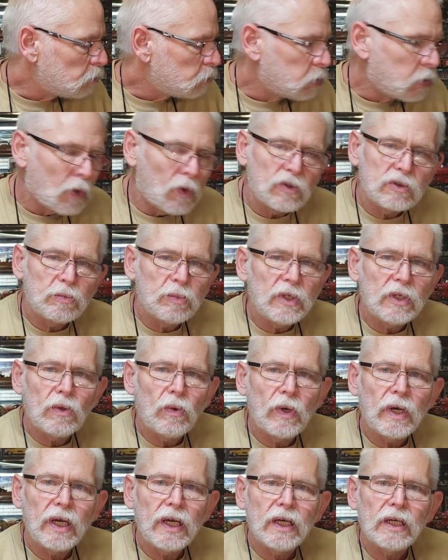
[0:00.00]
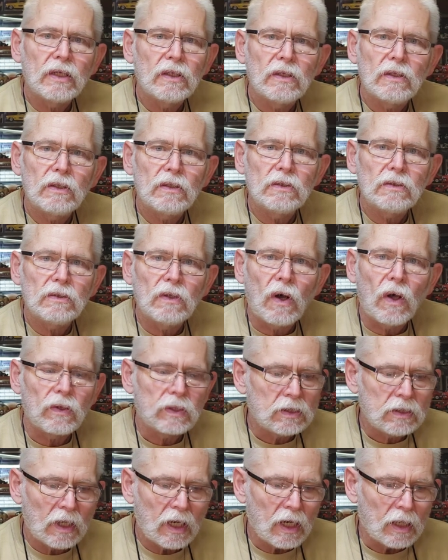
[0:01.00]
blows me away all
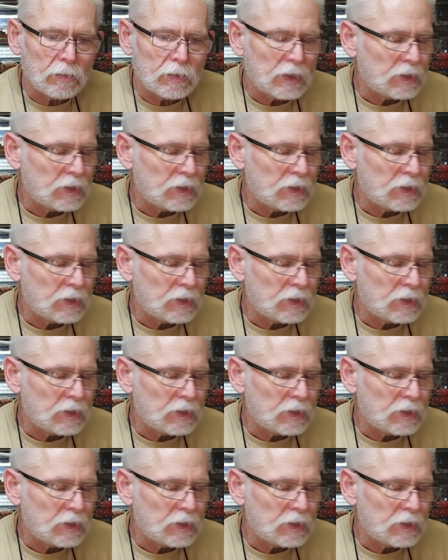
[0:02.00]
the time.